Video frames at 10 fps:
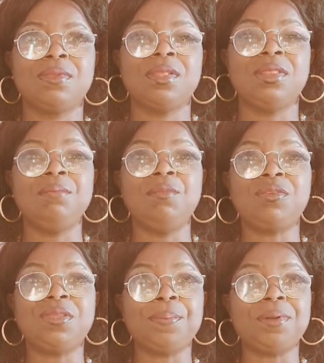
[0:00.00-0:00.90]
The
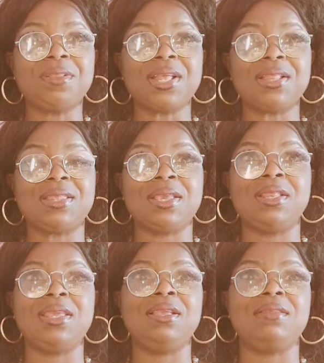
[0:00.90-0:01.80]
most important
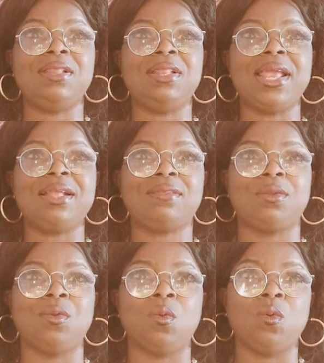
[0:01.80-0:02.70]
thing is let
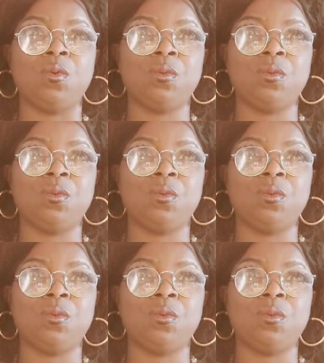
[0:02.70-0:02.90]
go.